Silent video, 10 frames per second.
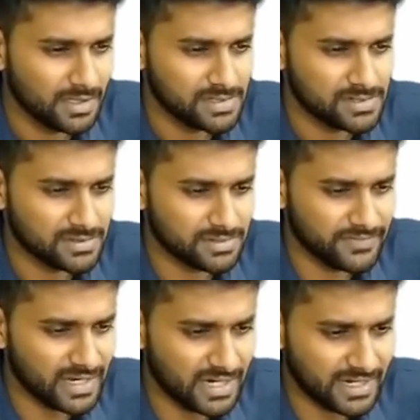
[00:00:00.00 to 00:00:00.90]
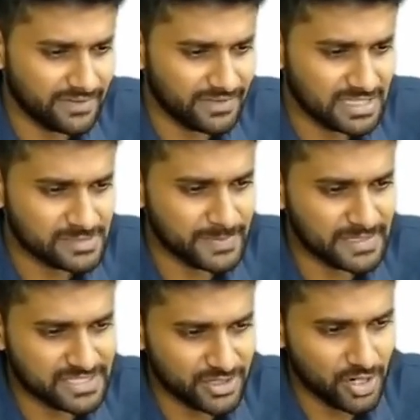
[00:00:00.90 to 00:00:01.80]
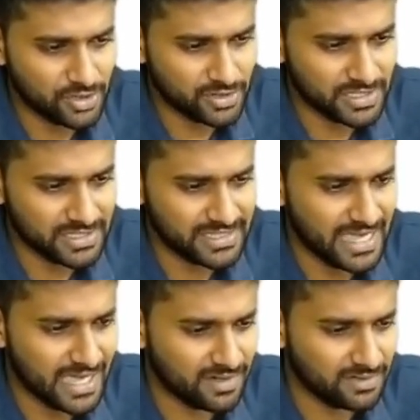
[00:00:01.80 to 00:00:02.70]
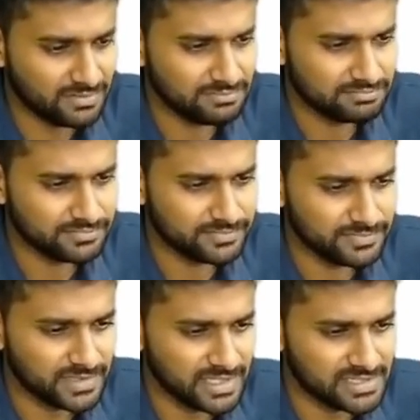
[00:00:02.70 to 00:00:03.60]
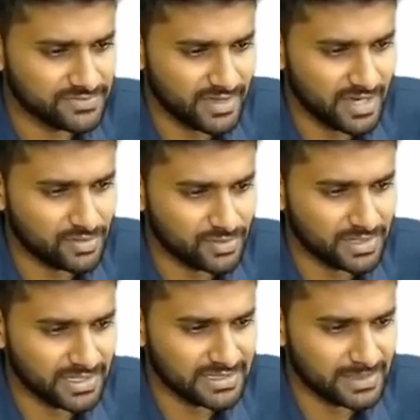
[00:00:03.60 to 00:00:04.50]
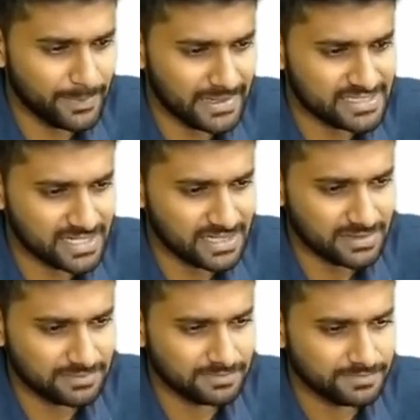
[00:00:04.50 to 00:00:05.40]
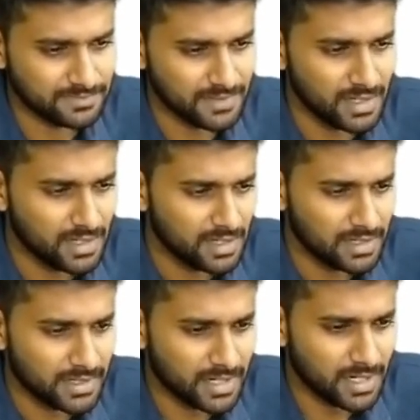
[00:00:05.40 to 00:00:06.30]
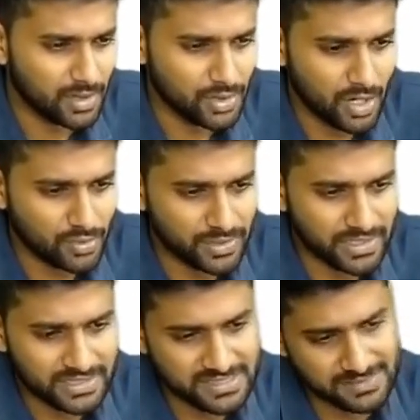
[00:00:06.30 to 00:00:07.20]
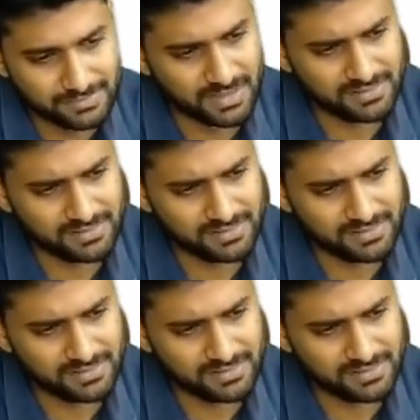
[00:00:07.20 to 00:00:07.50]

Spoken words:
So we are done with this picture. You have to take the arrow. Yes, we have to take the pentagon. Now you have to take the symbol.